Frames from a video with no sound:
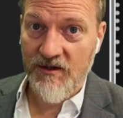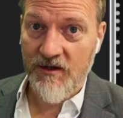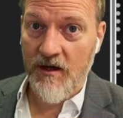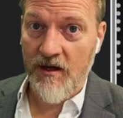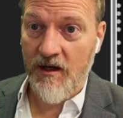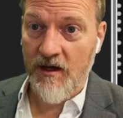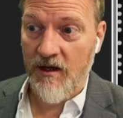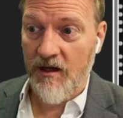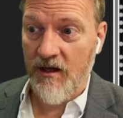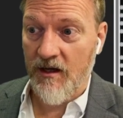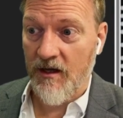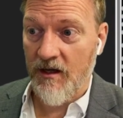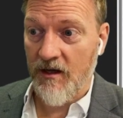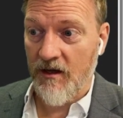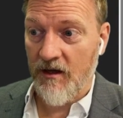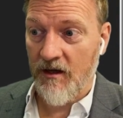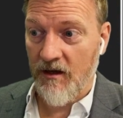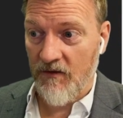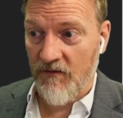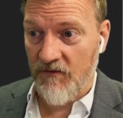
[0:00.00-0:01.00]

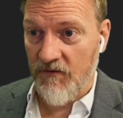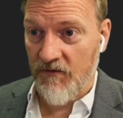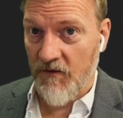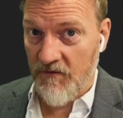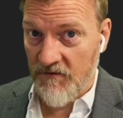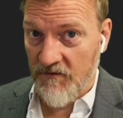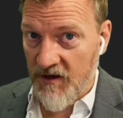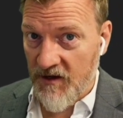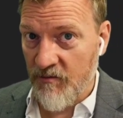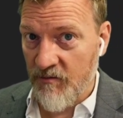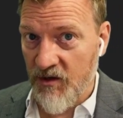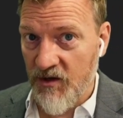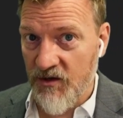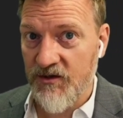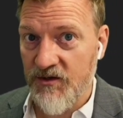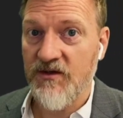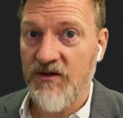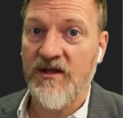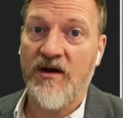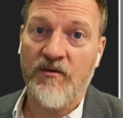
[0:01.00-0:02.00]
of
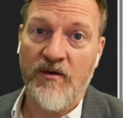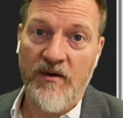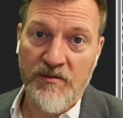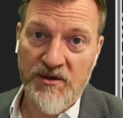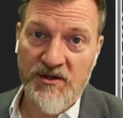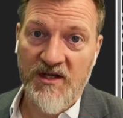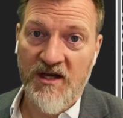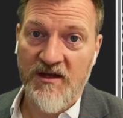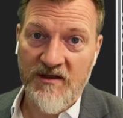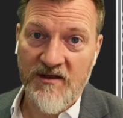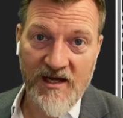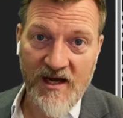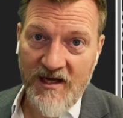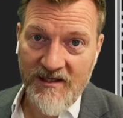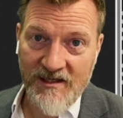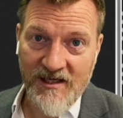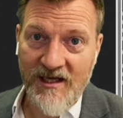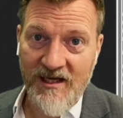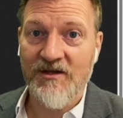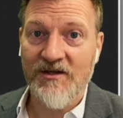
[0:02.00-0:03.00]
numbers that represent the
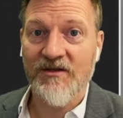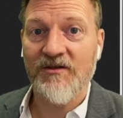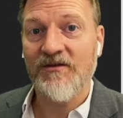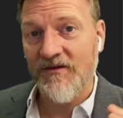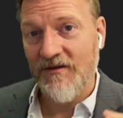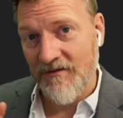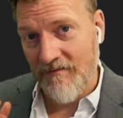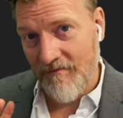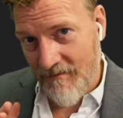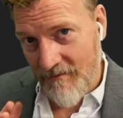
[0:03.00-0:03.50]
ideas